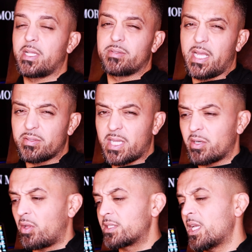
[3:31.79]
Now,
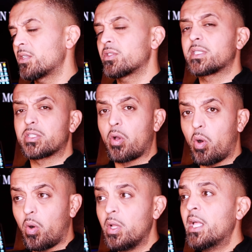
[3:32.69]
downtown Los Angeles as a
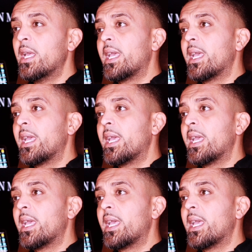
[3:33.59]
whole,